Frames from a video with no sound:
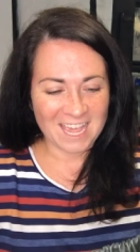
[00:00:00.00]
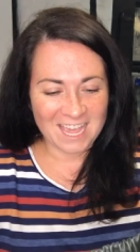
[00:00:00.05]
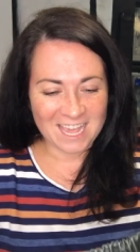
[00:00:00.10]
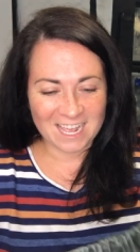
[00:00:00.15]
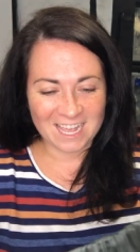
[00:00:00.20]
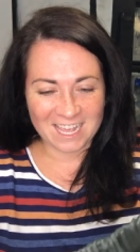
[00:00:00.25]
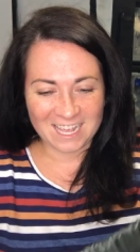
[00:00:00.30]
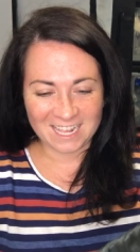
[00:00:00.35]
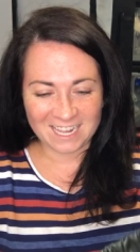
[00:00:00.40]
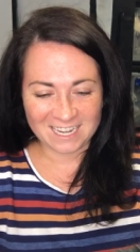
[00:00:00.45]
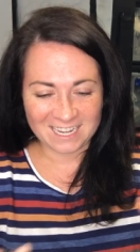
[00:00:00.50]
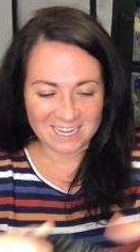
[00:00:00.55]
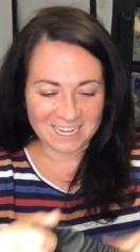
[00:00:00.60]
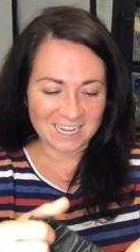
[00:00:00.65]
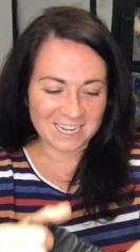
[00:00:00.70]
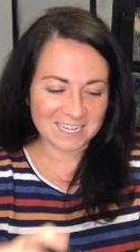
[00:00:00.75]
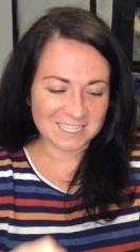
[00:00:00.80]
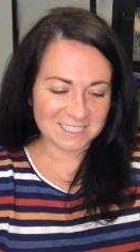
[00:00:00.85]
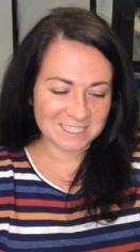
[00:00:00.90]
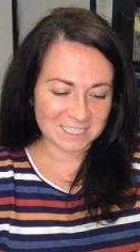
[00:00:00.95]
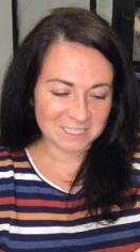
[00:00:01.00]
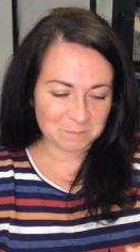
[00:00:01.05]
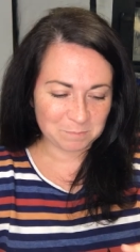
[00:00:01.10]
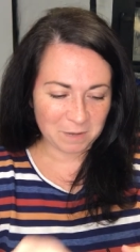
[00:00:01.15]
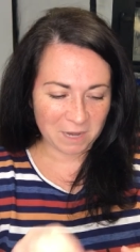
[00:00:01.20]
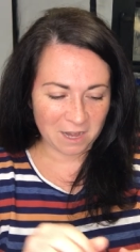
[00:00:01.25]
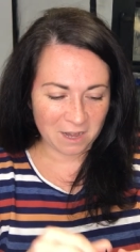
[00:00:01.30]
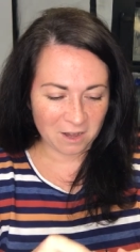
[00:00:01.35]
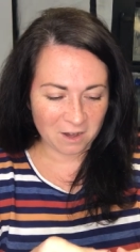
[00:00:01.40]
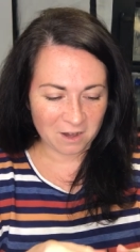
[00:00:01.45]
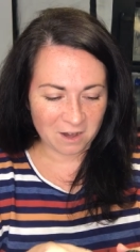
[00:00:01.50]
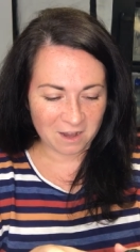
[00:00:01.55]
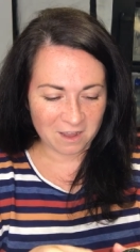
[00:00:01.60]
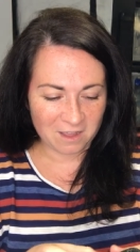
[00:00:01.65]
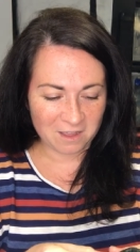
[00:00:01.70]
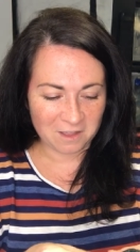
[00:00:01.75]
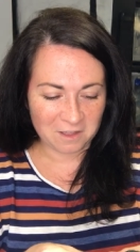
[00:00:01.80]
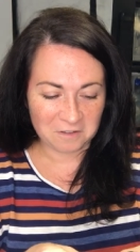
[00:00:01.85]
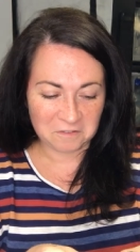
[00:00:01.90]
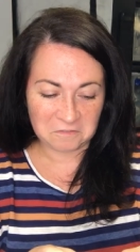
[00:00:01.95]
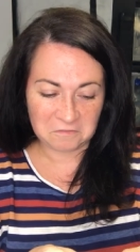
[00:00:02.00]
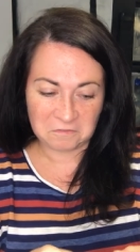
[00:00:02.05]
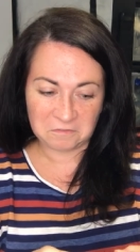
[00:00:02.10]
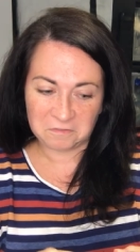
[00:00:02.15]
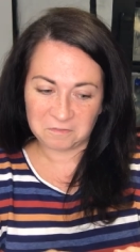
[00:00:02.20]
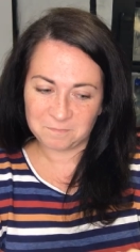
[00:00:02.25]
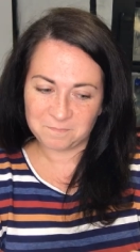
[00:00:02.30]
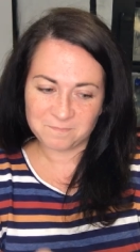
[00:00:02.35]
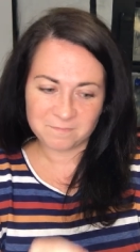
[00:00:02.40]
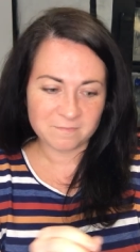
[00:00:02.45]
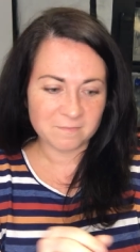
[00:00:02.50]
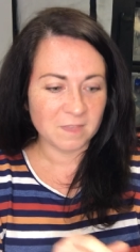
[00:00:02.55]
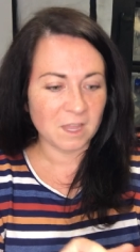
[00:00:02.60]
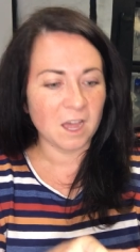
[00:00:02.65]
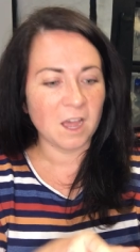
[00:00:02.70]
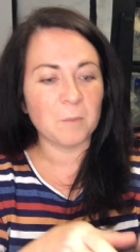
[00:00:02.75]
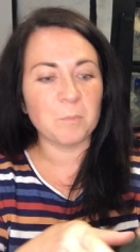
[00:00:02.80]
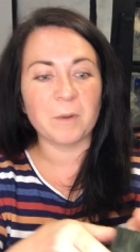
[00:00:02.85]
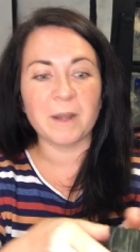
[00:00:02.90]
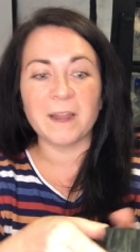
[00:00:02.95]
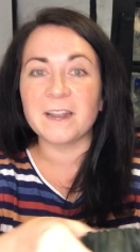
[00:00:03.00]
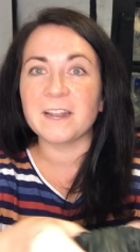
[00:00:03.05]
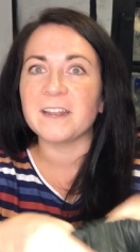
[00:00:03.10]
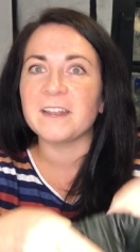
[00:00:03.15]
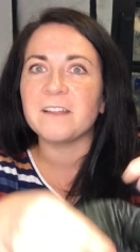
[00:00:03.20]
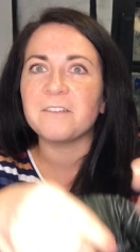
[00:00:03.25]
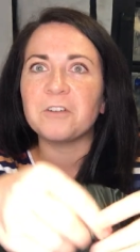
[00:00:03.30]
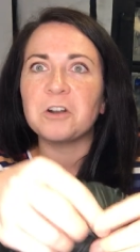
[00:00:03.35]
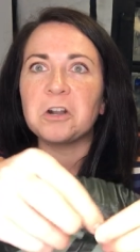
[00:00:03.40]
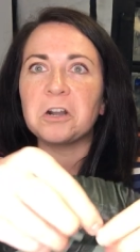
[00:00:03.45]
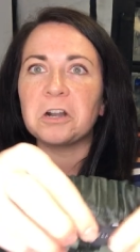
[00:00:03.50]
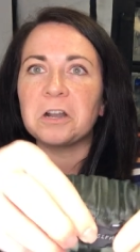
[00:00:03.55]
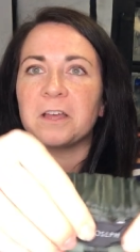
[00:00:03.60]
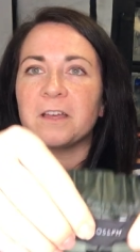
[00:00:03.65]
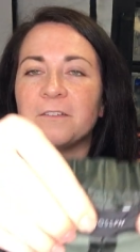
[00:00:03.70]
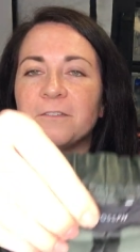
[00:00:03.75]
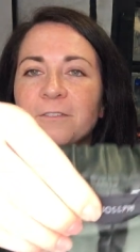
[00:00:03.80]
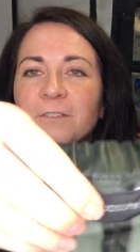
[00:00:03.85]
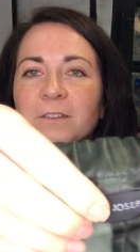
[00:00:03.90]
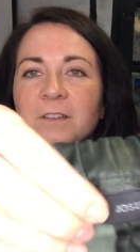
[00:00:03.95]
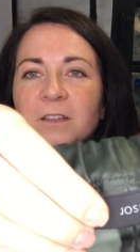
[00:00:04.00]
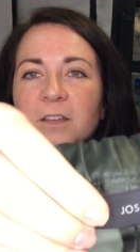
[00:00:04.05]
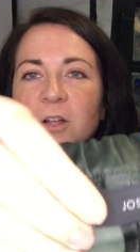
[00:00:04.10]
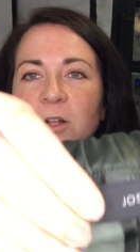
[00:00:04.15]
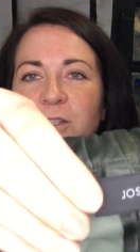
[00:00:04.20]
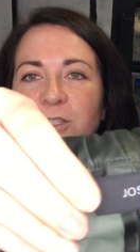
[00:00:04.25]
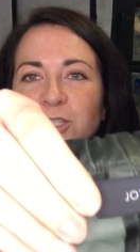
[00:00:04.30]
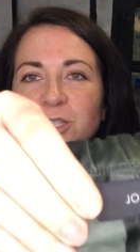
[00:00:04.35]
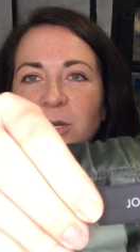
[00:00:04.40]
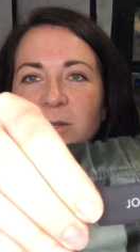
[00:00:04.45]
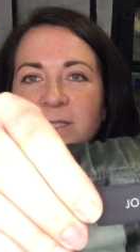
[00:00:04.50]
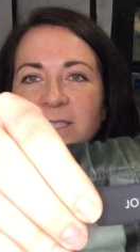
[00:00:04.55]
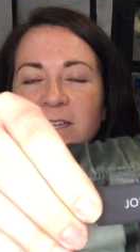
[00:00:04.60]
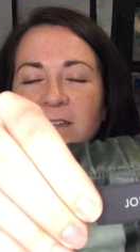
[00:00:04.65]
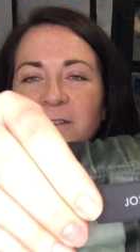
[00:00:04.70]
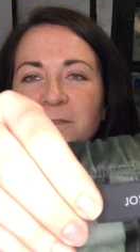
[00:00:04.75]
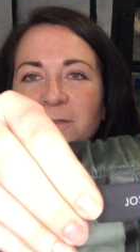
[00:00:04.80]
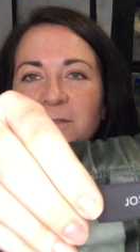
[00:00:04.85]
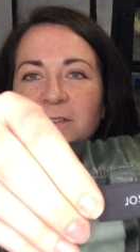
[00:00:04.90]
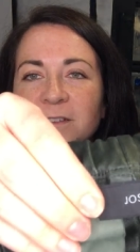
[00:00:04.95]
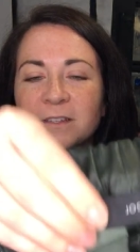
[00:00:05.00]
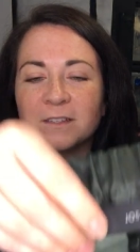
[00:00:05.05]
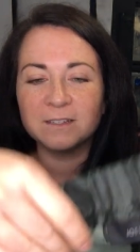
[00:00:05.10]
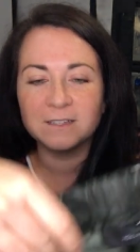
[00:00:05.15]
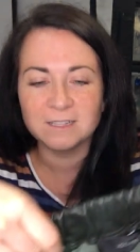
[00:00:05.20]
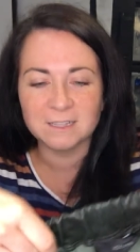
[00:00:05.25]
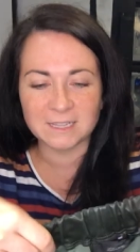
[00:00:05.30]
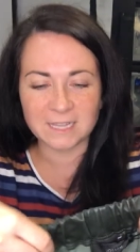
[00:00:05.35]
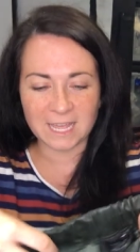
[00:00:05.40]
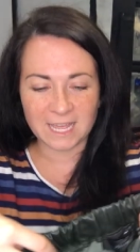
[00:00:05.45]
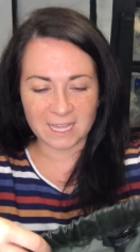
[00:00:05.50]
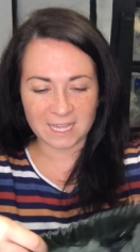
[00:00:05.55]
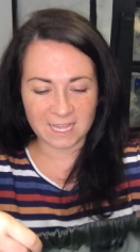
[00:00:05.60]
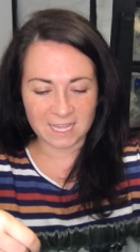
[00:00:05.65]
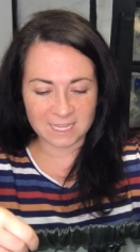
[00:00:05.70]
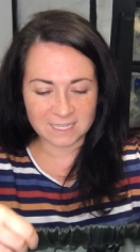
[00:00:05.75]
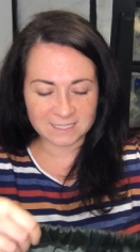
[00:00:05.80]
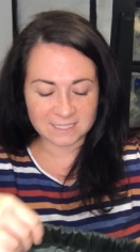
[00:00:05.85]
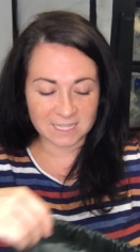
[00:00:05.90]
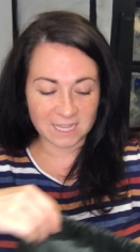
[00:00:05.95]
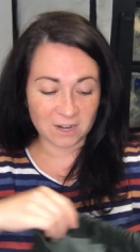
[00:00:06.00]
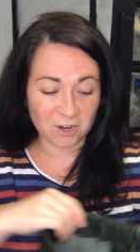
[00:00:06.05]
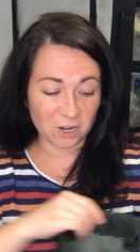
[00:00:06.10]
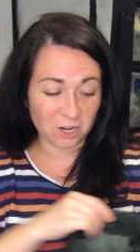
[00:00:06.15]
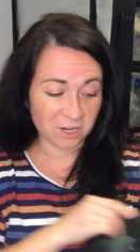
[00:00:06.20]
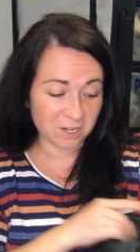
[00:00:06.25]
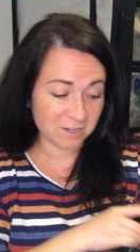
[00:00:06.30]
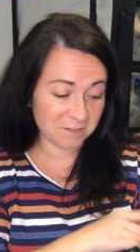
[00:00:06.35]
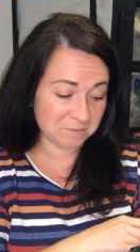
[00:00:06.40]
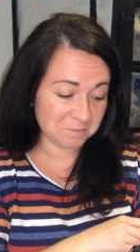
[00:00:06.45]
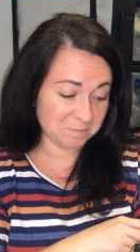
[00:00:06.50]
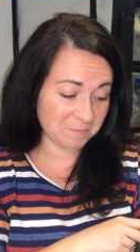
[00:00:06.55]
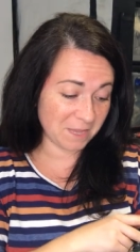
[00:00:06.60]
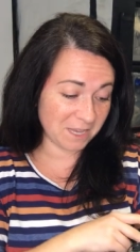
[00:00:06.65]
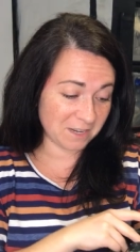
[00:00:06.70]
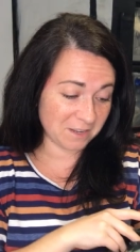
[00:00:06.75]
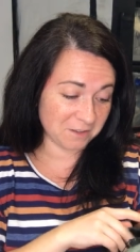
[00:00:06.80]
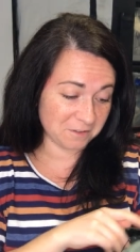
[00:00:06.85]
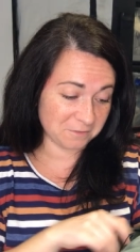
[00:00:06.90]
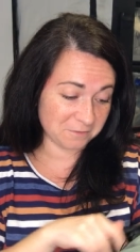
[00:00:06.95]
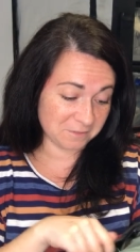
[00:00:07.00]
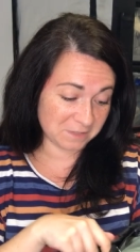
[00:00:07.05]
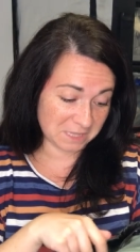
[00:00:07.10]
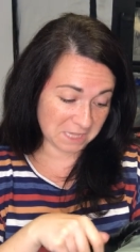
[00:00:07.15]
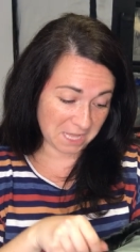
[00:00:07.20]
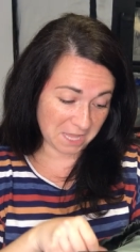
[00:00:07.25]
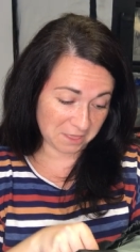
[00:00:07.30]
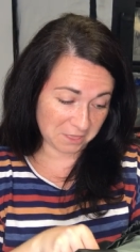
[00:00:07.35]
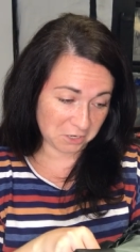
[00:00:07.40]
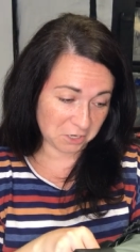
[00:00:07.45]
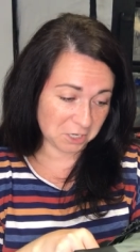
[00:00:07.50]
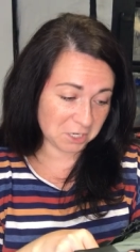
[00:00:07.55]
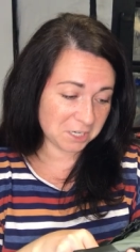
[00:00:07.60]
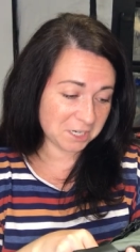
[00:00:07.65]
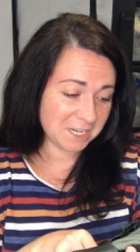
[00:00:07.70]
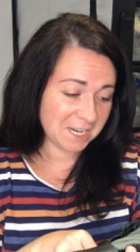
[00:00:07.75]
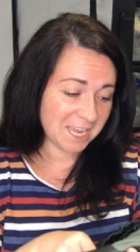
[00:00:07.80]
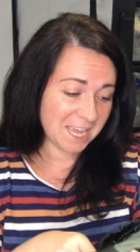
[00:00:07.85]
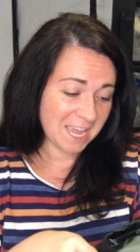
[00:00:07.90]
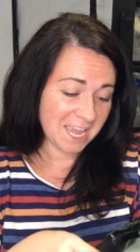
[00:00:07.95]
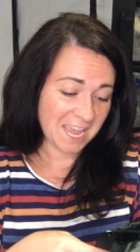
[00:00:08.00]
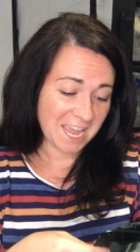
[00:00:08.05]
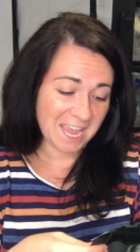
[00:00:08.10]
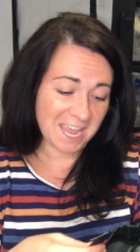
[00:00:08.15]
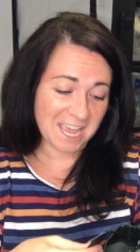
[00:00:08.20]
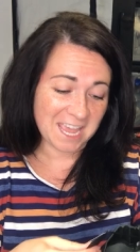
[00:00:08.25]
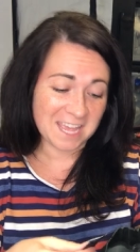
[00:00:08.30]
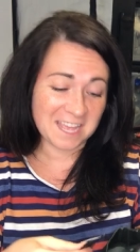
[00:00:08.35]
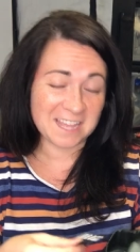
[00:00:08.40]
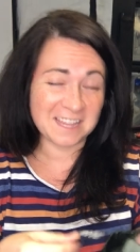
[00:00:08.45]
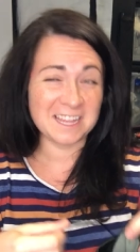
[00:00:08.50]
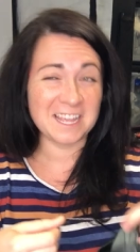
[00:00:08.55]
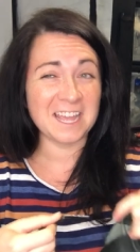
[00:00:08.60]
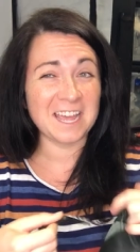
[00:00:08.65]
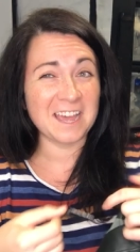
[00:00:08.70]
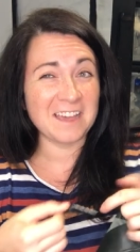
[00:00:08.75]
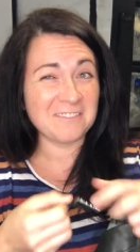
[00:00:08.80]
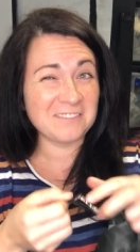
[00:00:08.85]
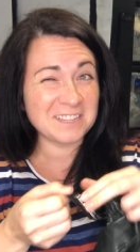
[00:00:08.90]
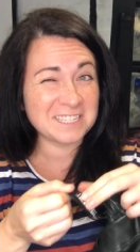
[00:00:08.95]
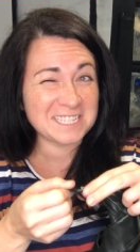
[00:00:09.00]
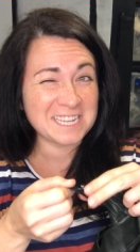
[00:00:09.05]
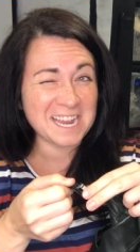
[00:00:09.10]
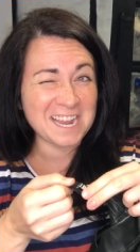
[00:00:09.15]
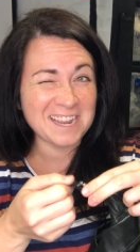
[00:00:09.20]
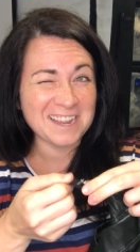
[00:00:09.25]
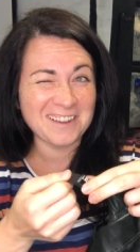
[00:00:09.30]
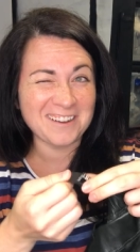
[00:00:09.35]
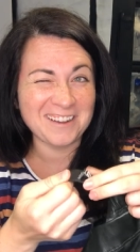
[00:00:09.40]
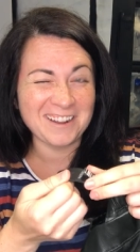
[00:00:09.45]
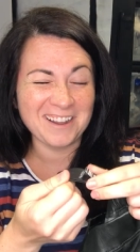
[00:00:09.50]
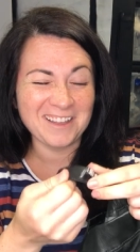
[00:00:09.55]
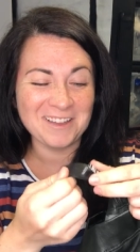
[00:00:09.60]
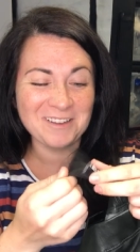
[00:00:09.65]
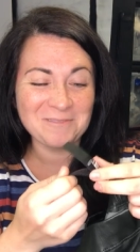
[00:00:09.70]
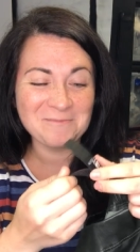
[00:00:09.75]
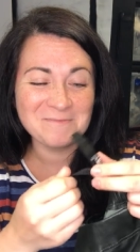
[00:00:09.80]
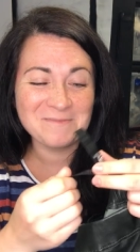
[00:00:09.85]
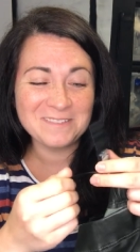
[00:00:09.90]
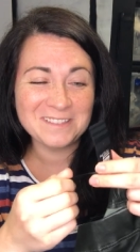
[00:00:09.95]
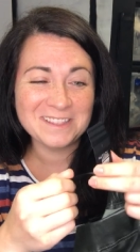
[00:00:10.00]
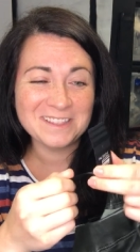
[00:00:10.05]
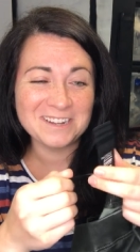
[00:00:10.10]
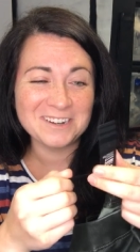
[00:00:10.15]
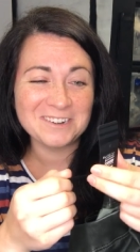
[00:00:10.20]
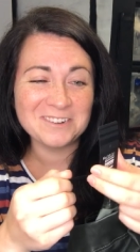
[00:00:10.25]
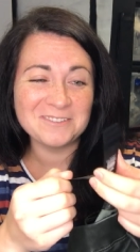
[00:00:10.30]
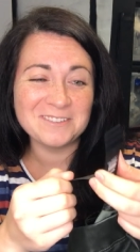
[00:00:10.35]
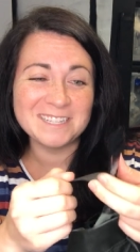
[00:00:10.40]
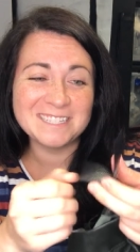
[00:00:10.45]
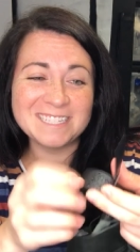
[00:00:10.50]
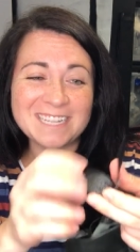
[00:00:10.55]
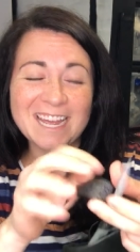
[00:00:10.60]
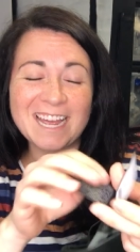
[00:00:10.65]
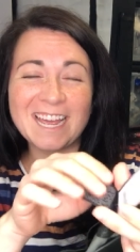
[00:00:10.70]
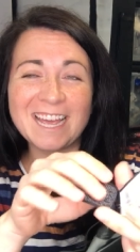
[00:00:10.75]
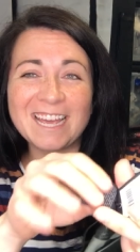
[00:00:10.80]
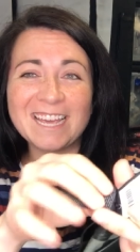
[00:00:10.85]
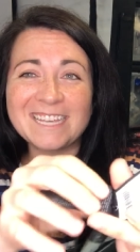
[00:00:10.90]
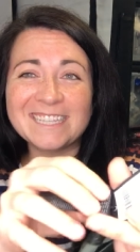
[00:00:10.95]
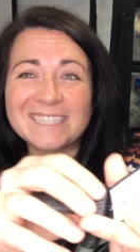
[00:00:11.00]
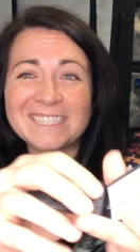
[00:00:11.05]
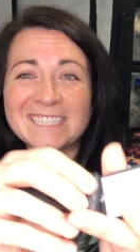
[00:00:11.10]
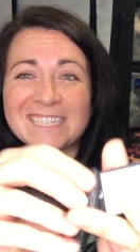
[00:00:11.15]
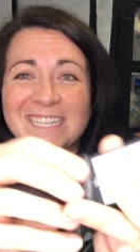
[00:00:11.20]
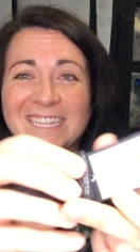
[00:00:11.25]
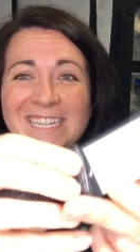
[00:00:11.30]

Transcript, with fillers: and it is this pair of a brand I never heard of called Joseph leggings. They are made of leather, and they have a tag on them. They're new with tags,